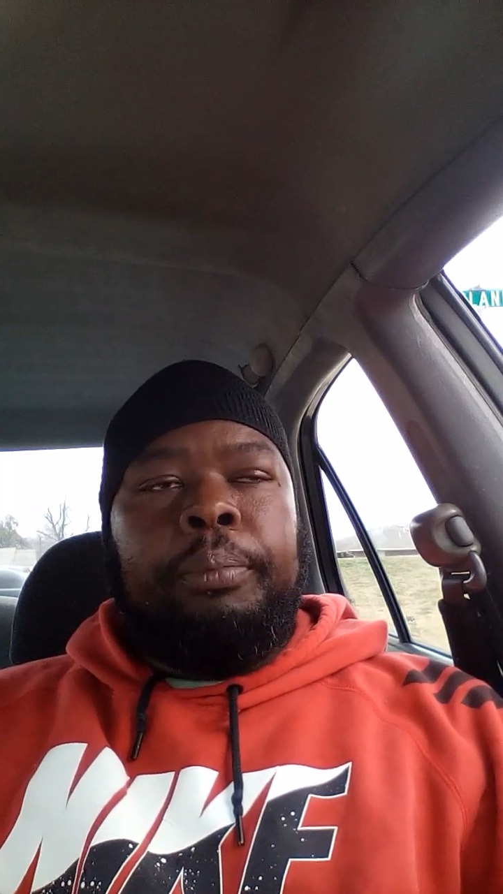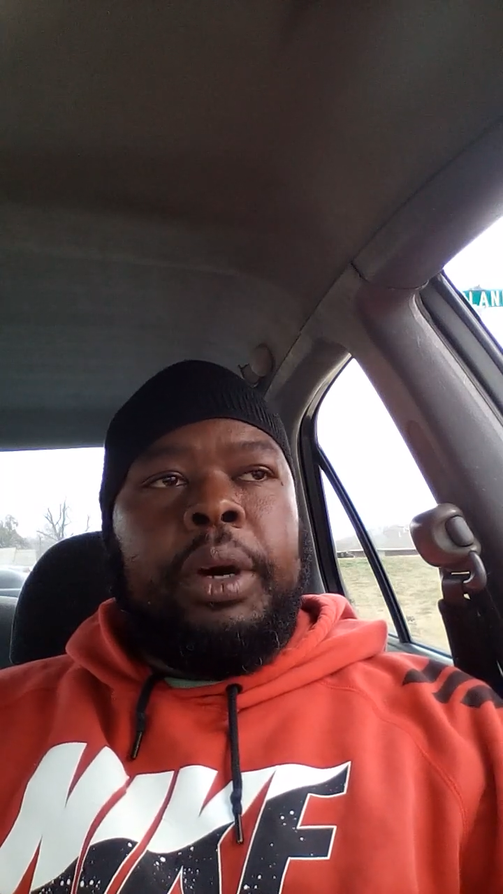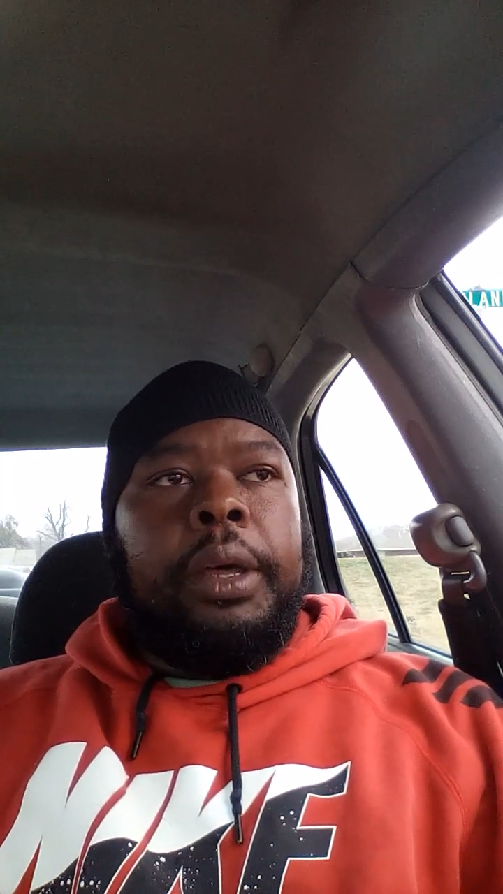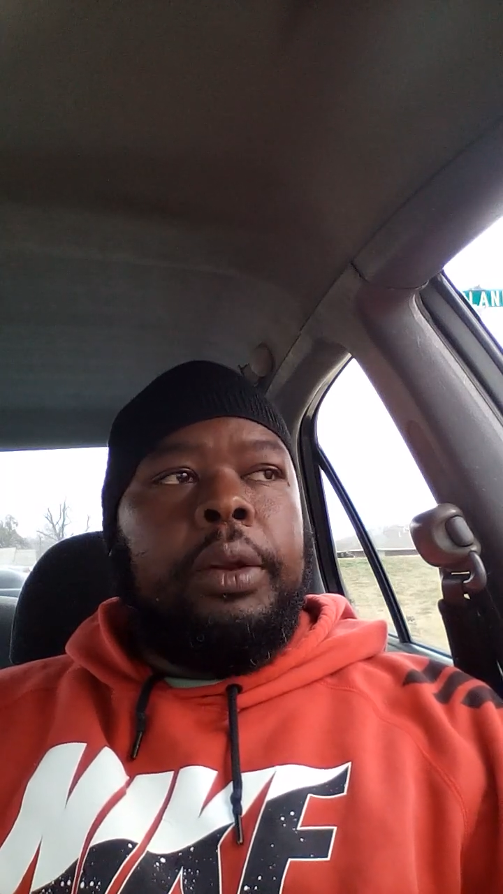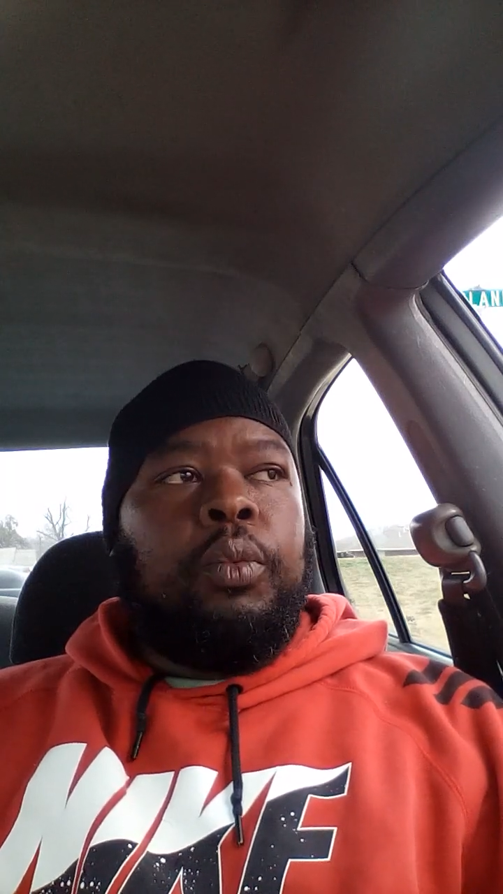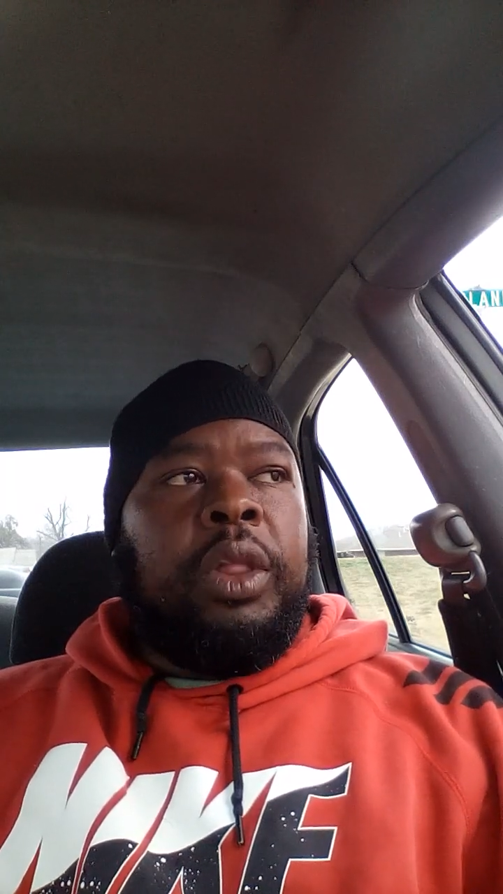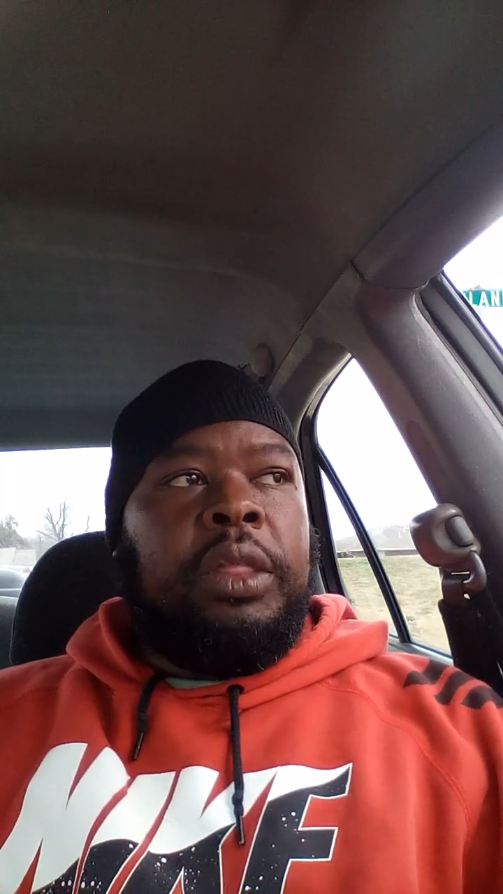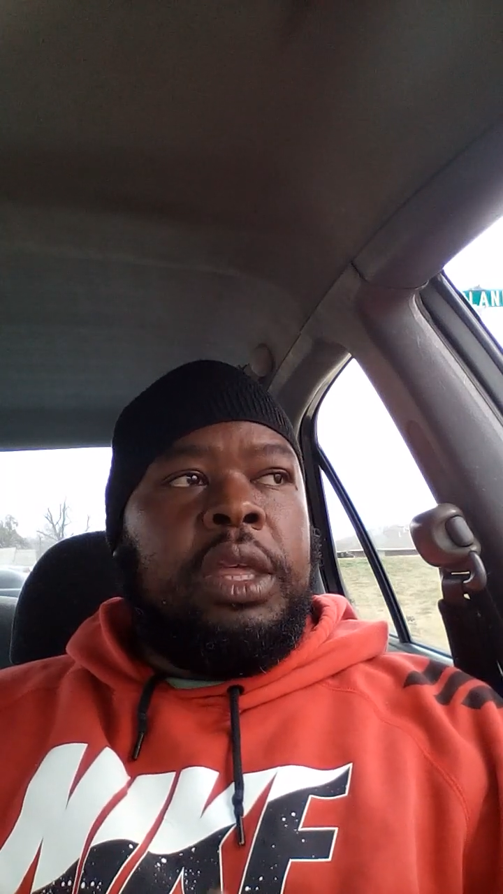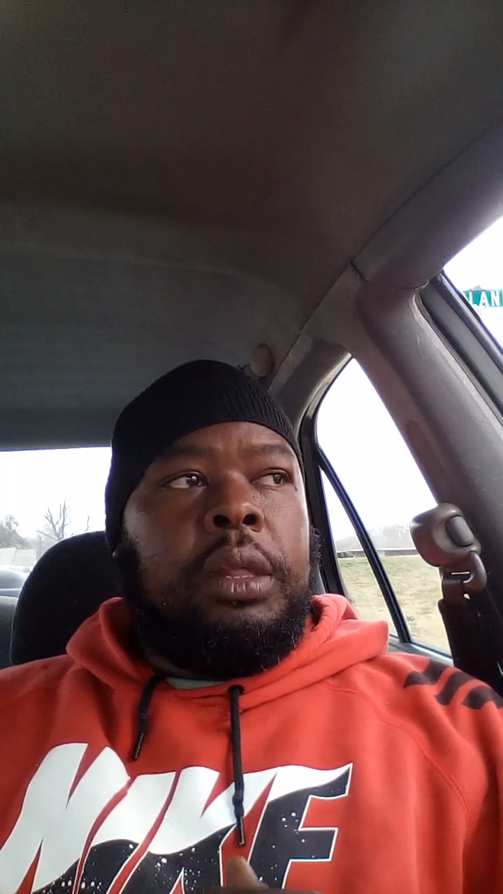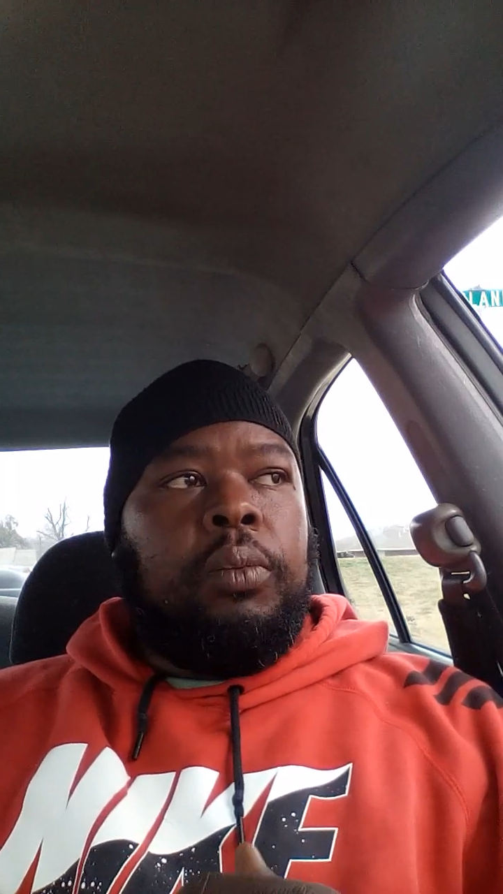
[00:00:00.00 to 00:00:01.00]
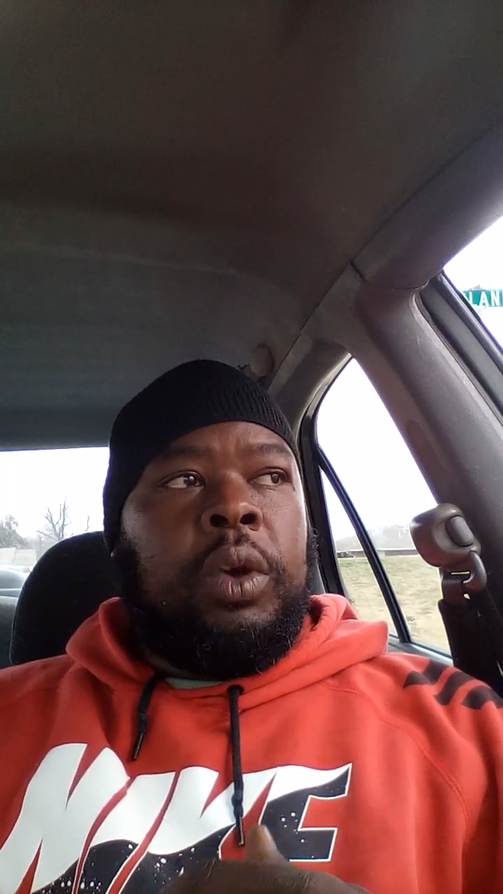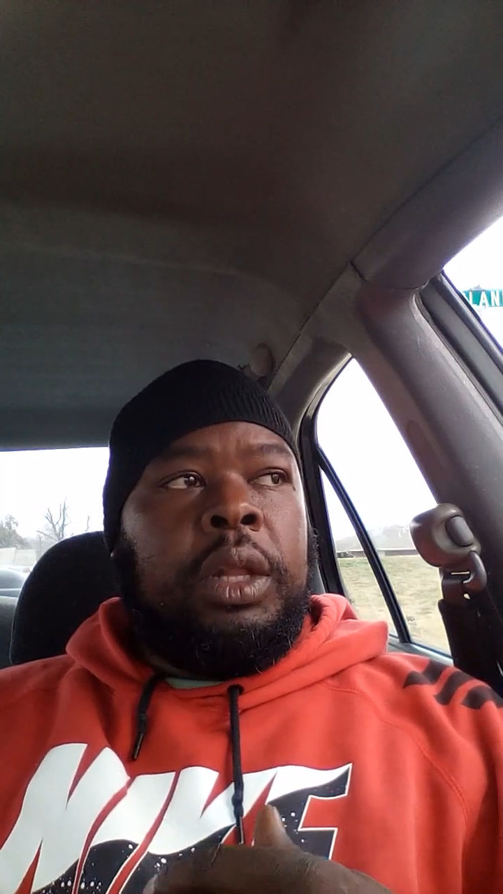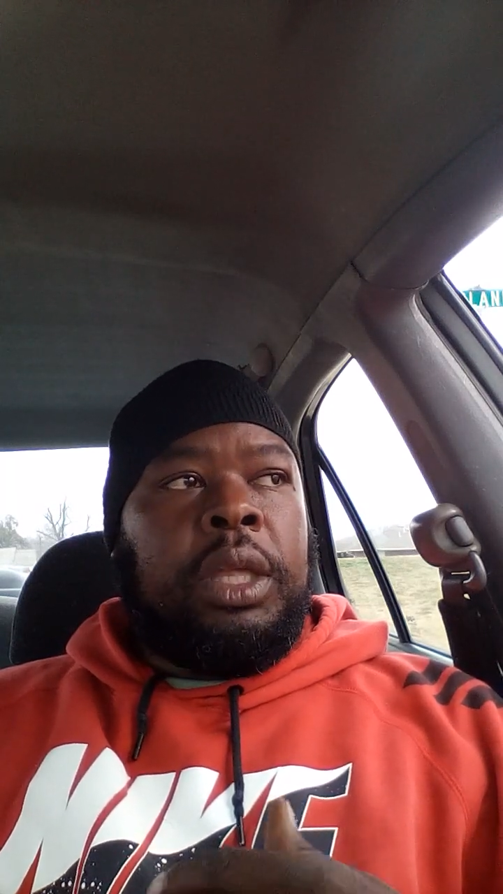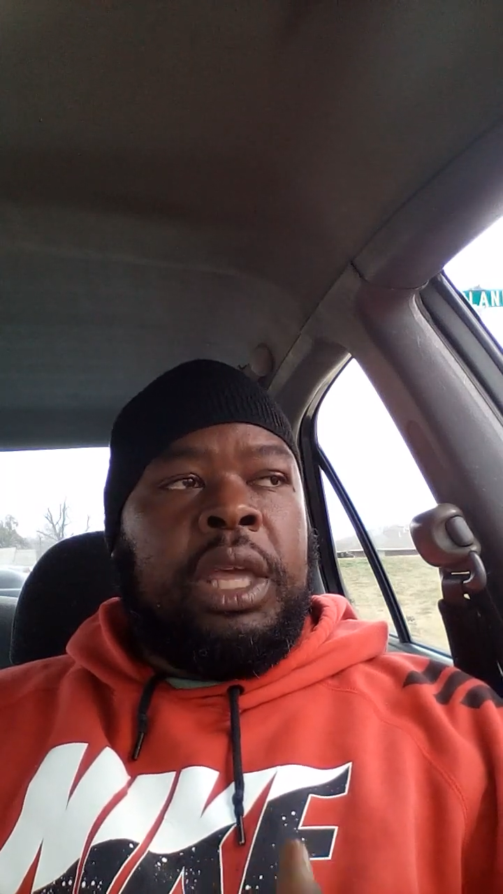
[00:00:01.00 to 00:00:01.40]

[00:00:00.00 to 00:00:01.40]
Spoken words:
But when the